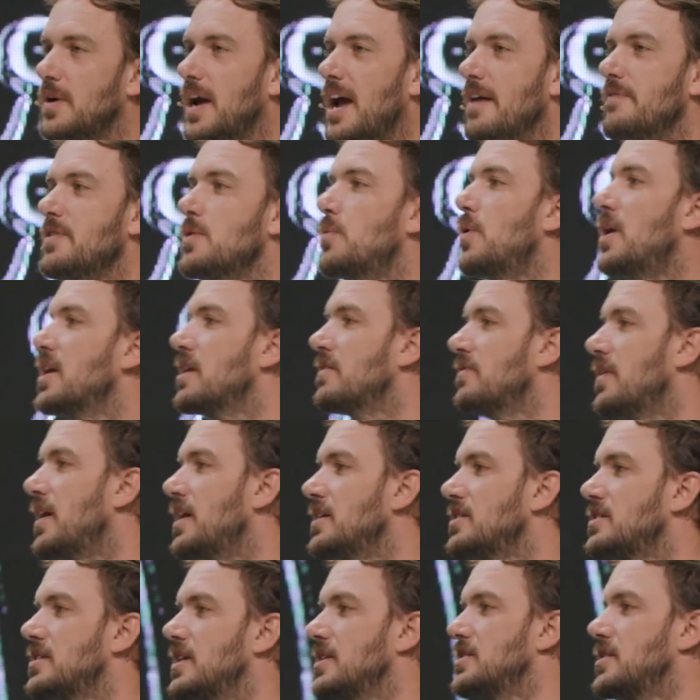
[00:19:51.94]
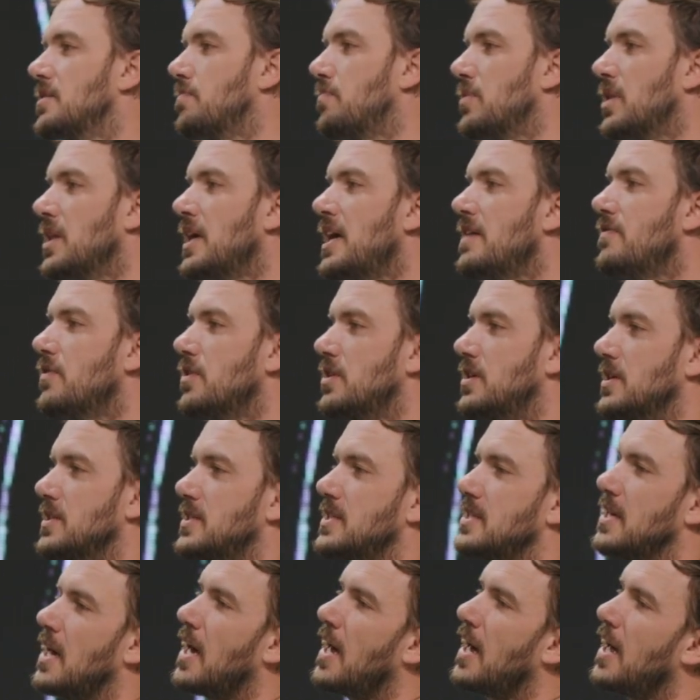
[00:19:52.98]
every one of us that's a believer could
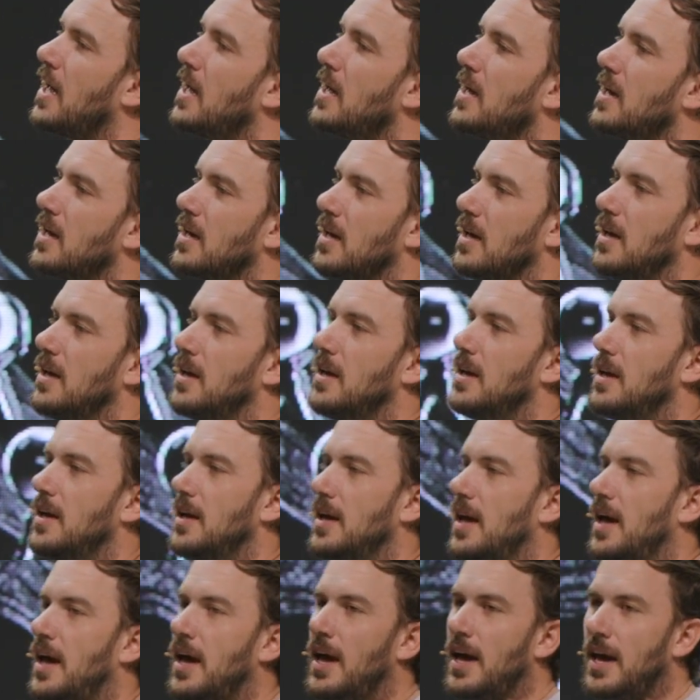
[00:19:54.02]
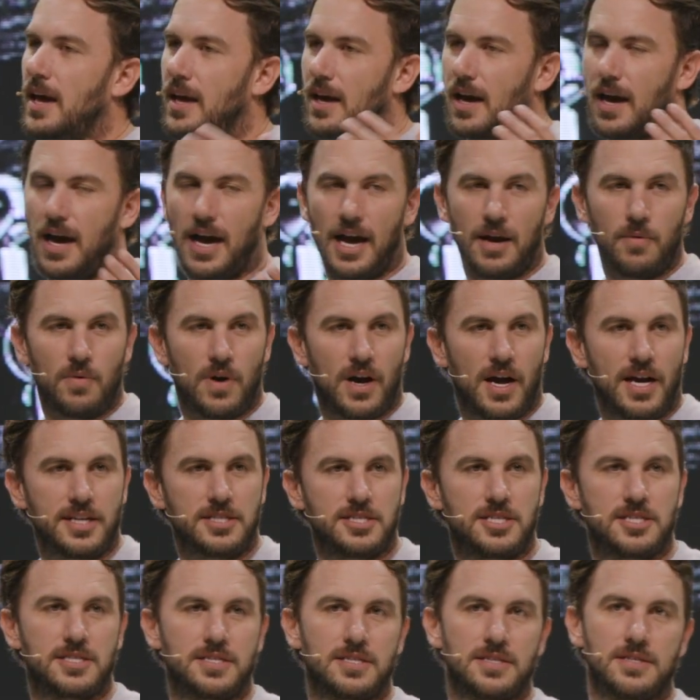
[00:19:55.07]
say, hey, I
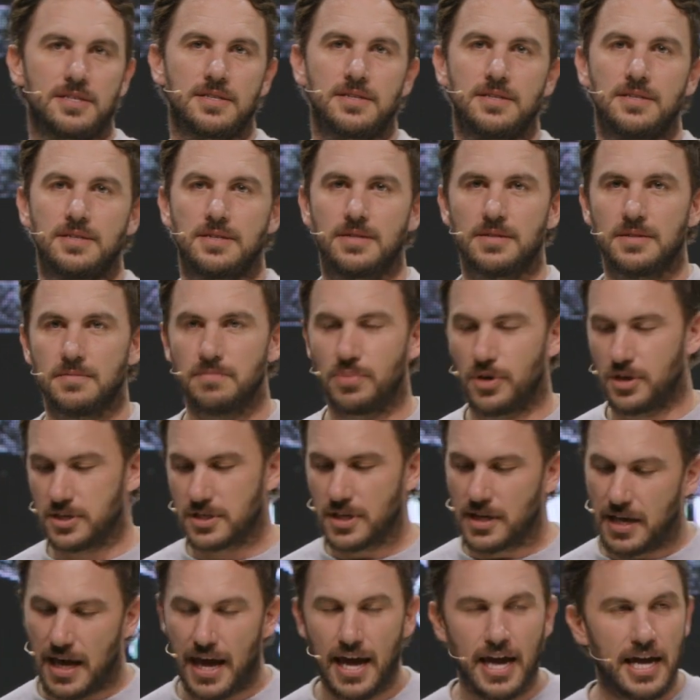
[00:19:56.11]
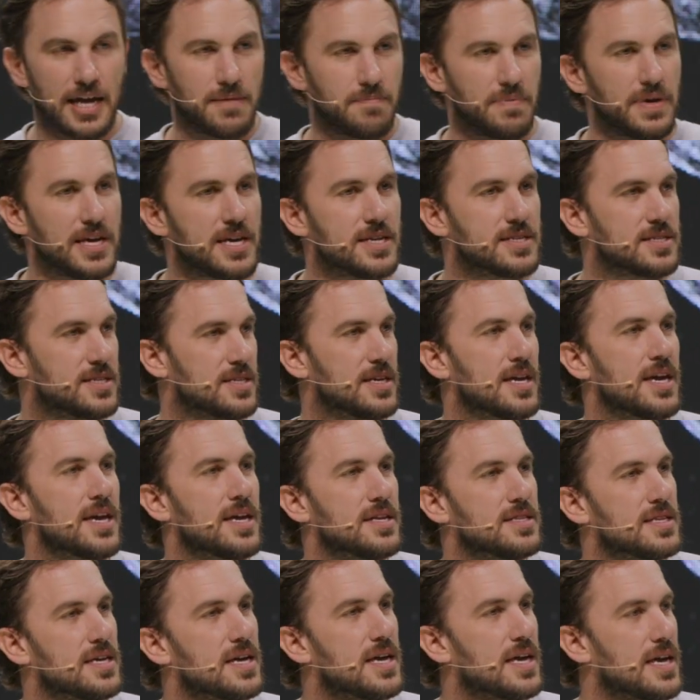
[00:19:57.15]
watched person A, B,
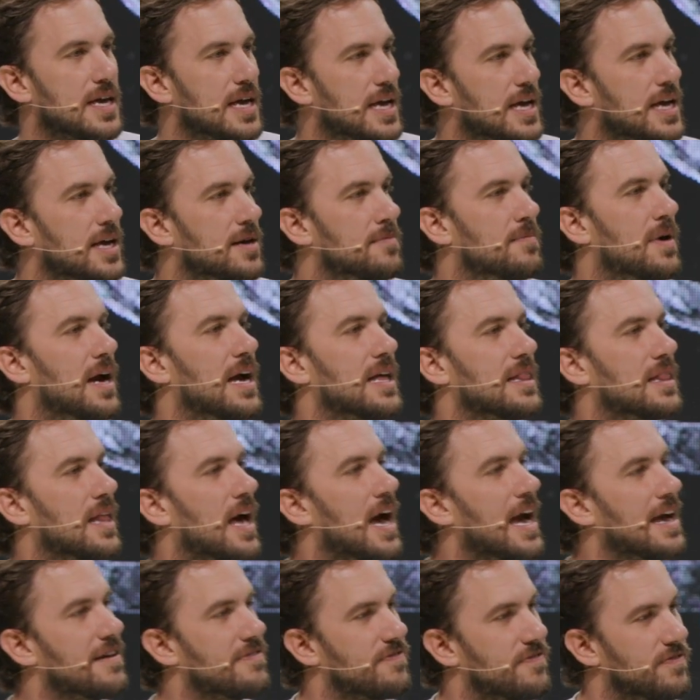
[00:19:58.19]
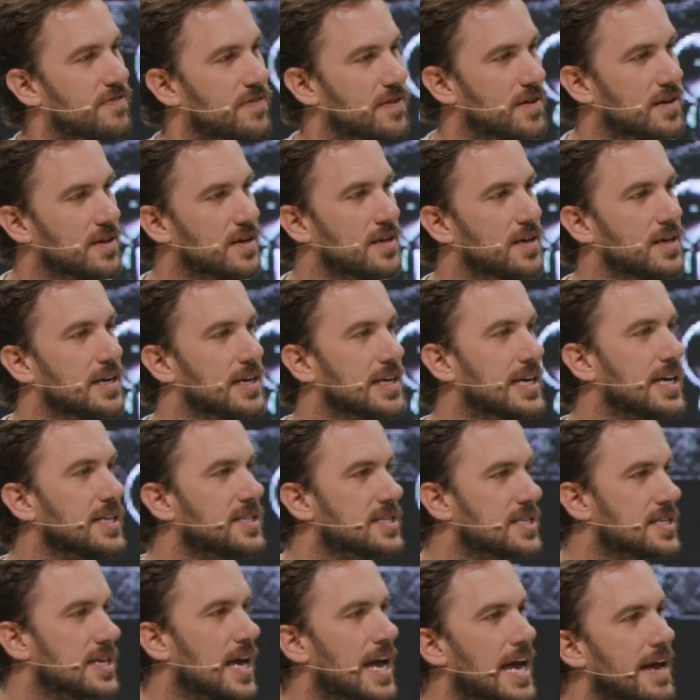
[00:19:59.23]
C, D, E in my life. Get
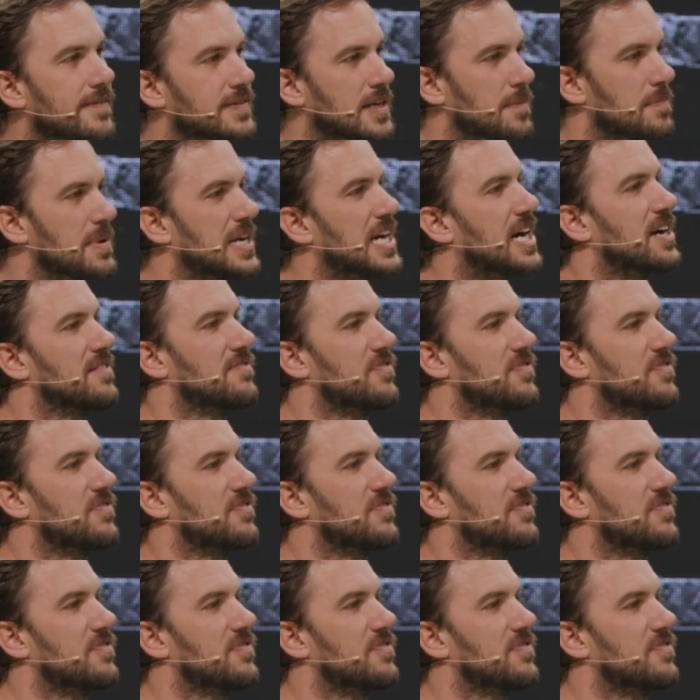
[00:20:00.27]
saved and be on